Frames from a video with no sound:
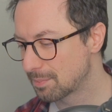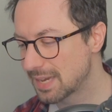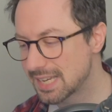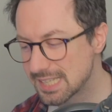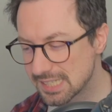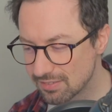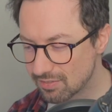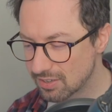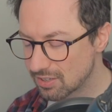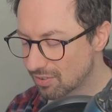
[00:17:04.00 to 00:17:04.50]

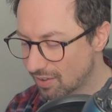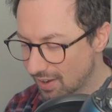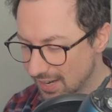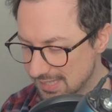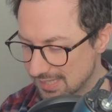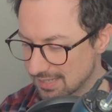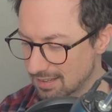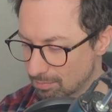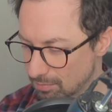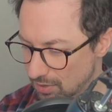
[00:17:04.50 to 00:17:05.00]
Piece of
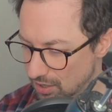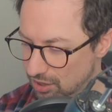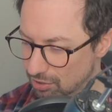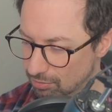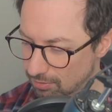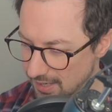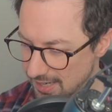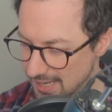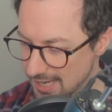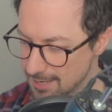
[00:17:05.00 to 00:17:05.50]
advice number
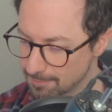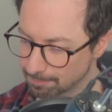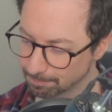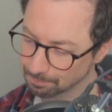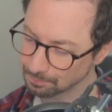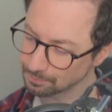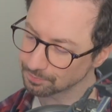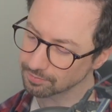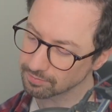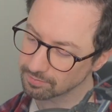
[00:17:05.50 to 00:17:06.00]
three,
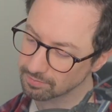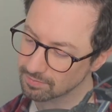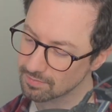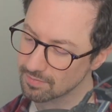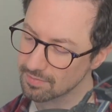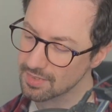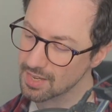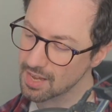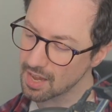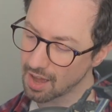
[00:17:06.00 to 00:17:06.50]

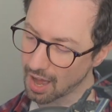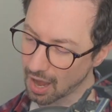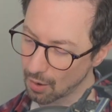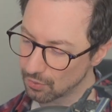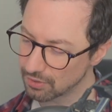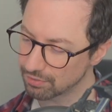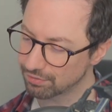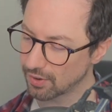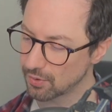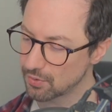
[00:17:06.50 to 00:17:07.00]
I
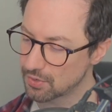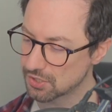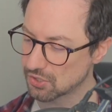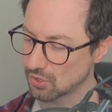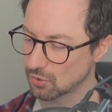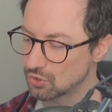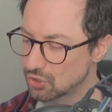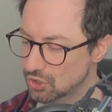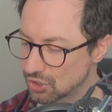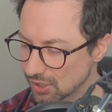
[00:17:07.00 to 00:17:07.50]
would focus
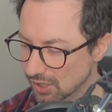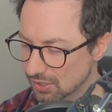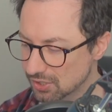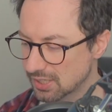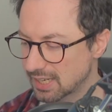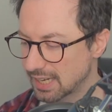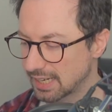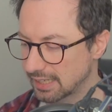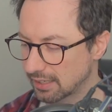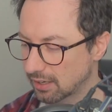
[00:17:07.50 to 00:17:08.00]
on
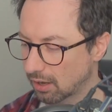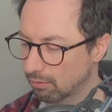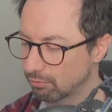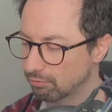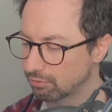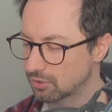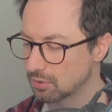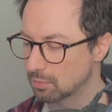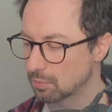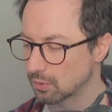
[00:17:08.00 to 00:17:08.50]
just getting
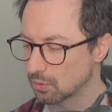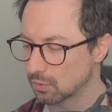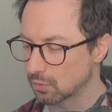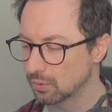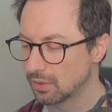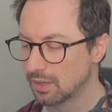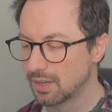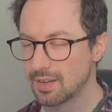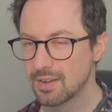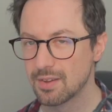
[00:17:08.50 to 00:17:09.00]

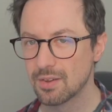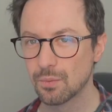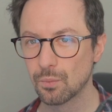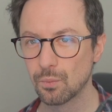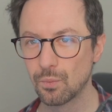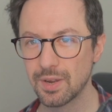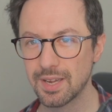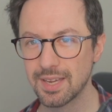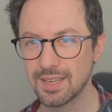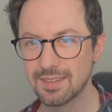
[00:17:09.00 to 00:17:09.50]
comfortable
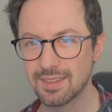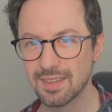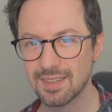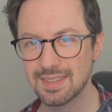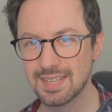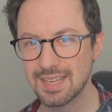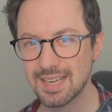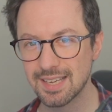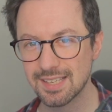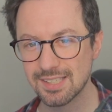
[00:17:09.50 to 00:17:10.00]

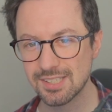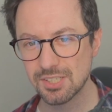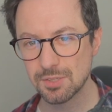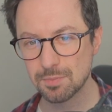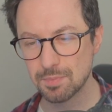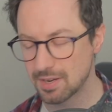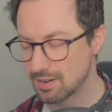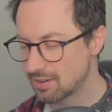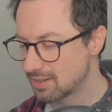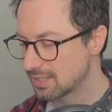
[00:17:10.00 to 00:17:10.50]
with the
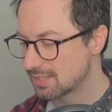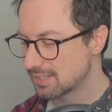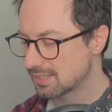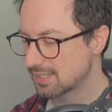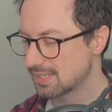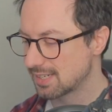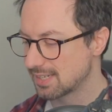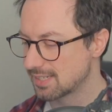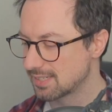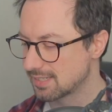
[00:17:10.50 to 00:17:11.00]

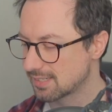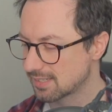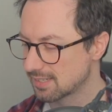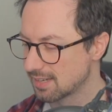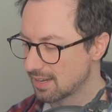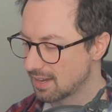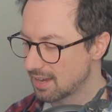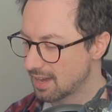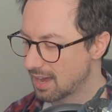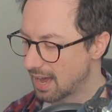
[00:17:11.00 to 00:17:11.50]
experiences
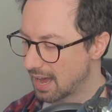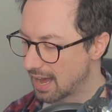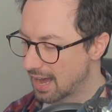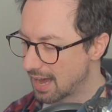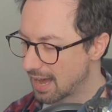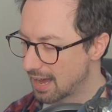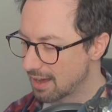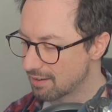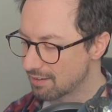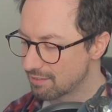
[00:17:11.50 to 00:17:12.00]

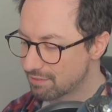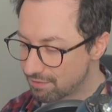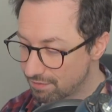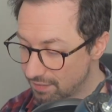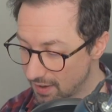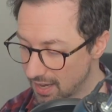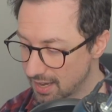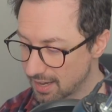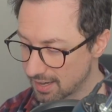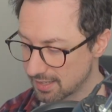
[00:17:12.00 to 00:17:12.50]

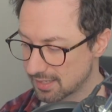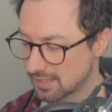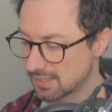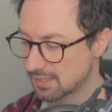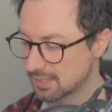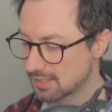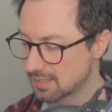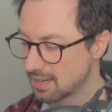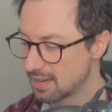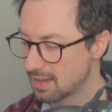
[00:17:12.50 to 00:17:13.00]

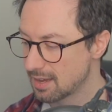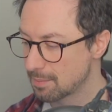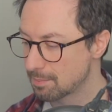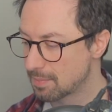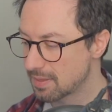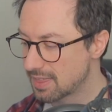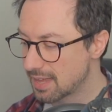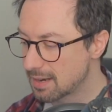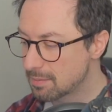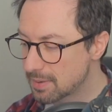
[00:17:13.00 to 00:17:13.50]
first,
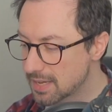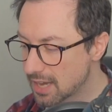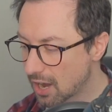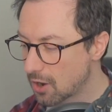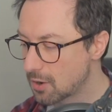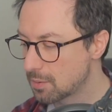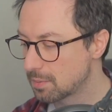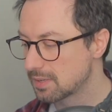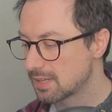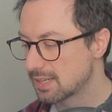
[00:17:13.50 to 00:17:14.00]
but then be
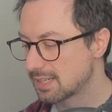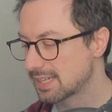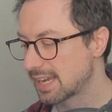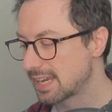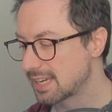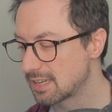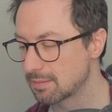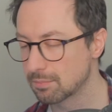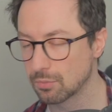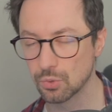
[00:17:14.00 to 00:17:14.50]
open to
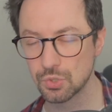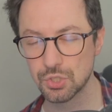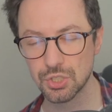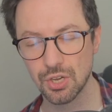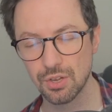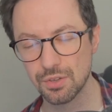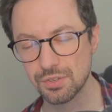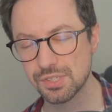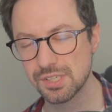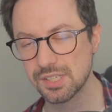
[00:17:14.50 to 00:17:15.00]
taking more
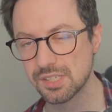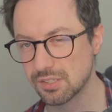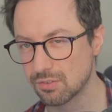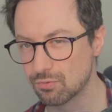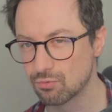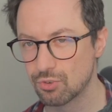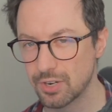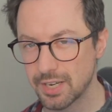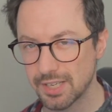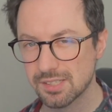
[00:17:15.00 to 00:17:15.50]
chances
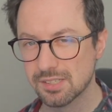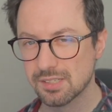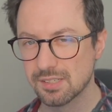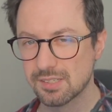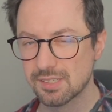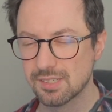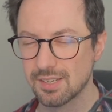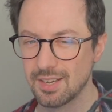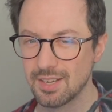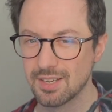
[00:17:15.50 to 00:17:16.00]
and
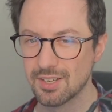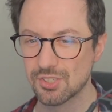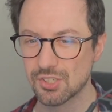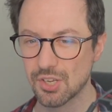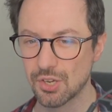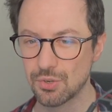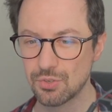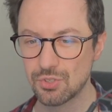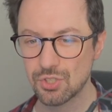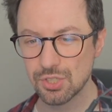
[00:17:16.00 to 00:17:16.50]
risks.
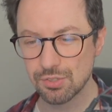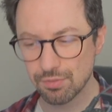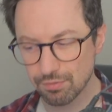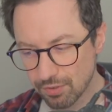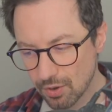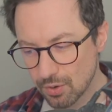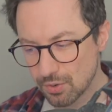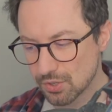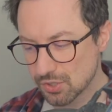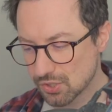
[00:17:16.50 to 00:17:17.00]
So just
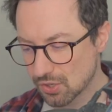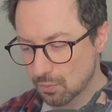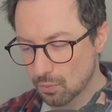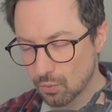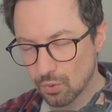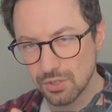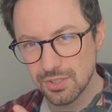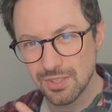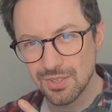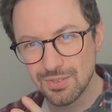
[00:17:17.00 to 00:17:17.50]
focus on
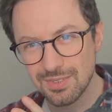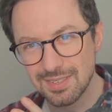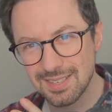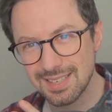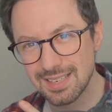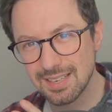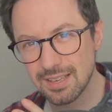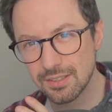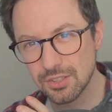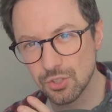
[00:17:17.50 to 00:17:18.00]
what
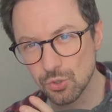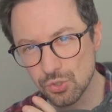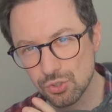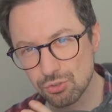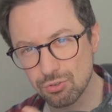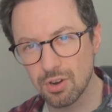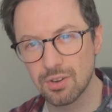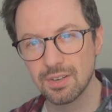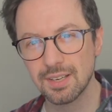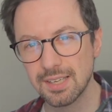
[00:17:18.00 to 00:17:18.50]
you're
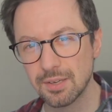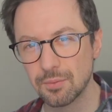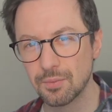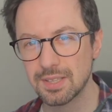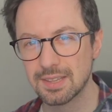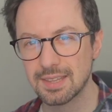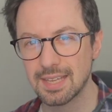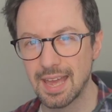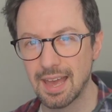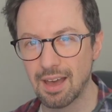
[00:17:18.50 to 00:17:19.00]
struggling
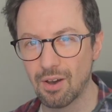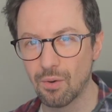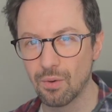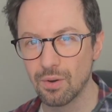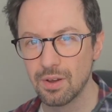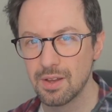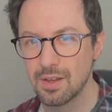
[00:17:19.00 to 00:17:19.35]
with now,